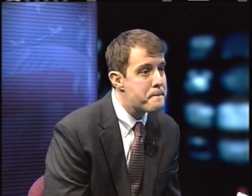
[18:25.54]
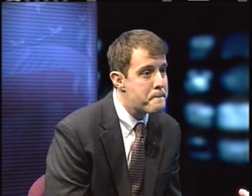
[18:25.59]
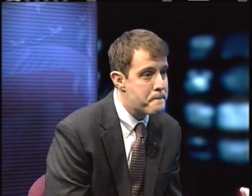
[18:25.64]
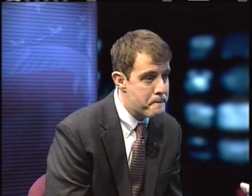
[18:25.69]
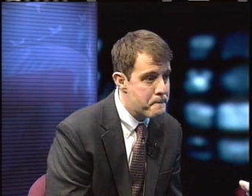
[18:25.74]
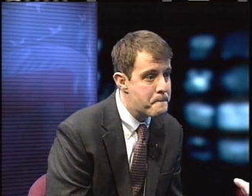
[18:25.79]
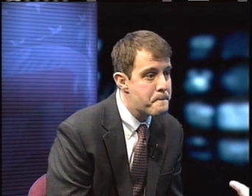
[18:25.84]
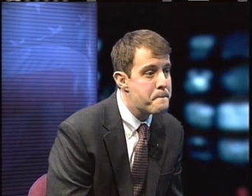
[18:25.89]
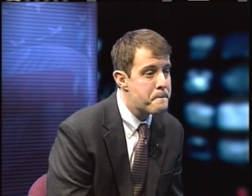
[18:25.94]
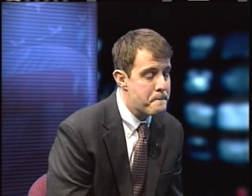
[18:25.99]
we
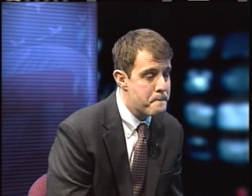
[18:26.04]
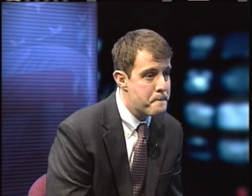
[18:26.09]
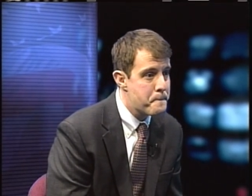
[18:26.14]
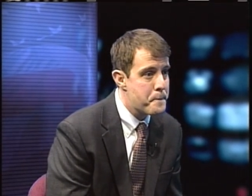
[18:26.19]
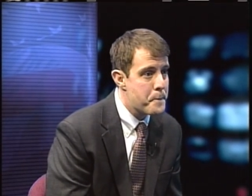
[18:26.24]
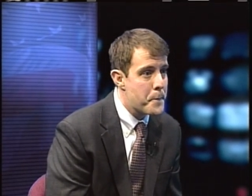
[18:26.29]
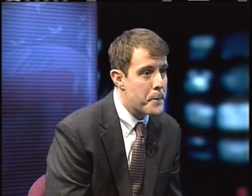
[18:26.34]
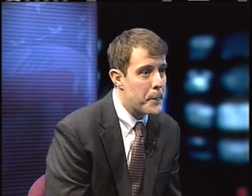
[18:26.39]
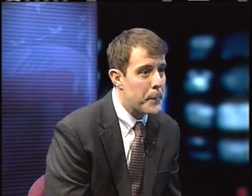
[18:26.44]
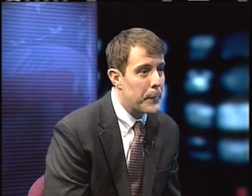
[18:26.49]
have you
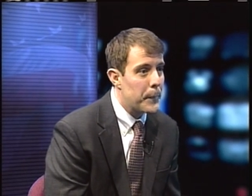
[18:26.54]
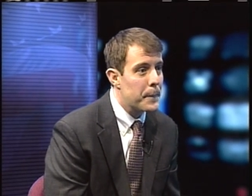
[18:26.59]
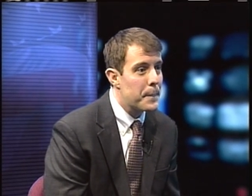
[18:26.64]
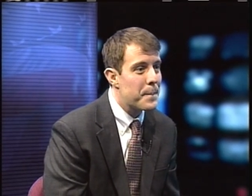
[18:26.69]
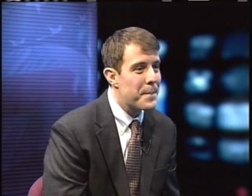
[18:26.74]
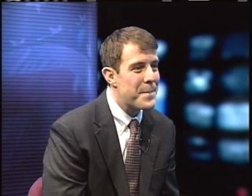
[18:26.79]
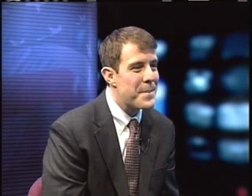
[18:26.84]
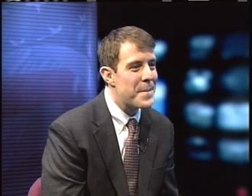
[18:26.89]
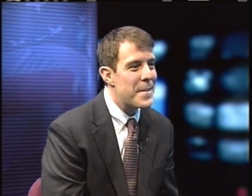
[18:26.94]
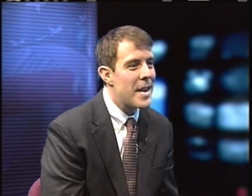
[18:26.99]
who
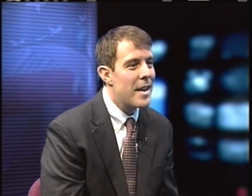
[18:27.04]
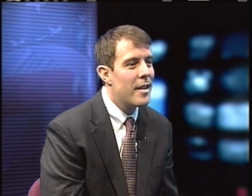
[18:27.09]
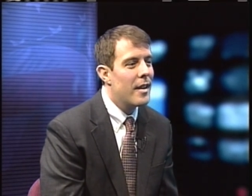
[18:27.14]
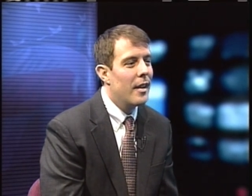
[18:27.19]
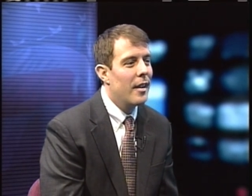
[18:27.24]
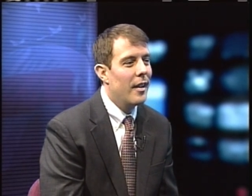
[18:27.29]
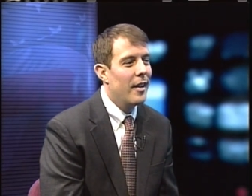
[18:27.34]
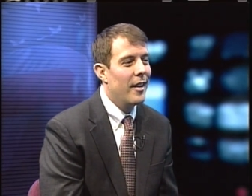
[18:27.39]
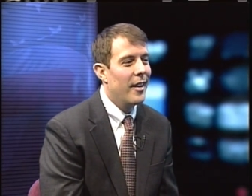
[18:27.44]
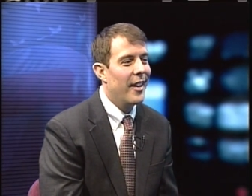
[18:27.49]
did this
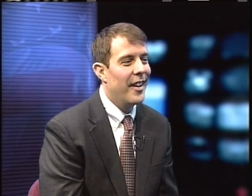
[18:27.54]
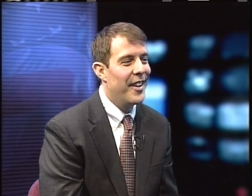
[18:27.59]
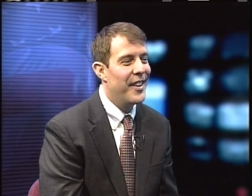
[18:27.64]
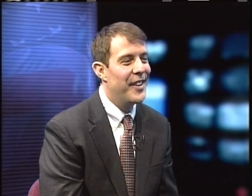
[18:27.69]
thing. So